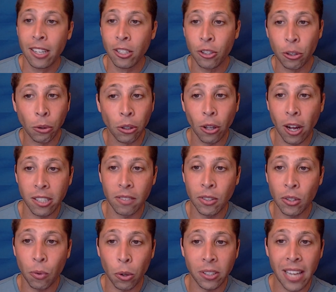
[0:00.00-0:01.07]
Due to loss of
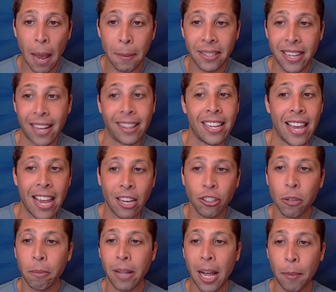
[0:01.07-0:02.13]
its forest habitat, the
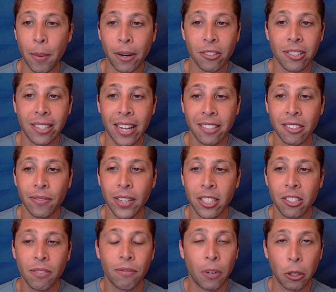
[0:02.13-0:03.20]
Asian black bear is classified
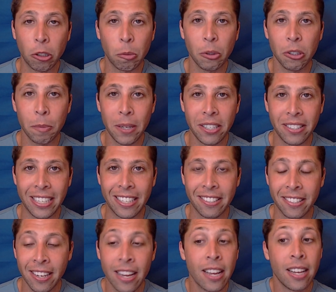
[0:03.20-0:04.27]
as a vulnerable
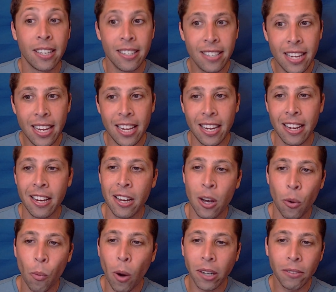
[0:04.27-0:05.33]
species. D.
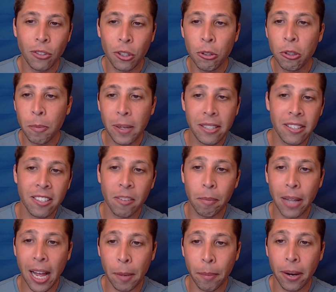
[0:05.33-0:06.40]
One of two species of
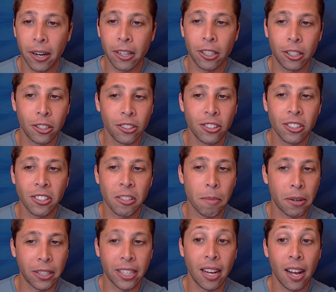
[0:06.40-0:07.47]
black bear, Ursus
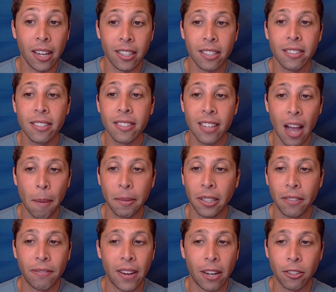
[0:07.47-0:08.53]
americanus, is commonly
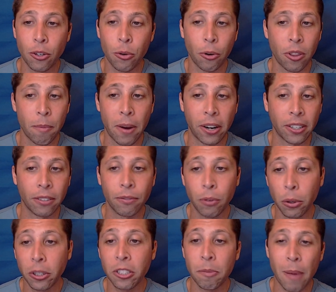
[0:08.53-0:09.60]
found in North American
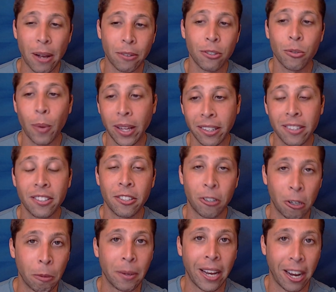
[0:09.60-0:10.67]
forests, mountains, wetlands, and
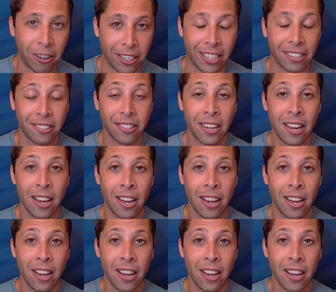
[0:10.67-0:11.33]
urban areas.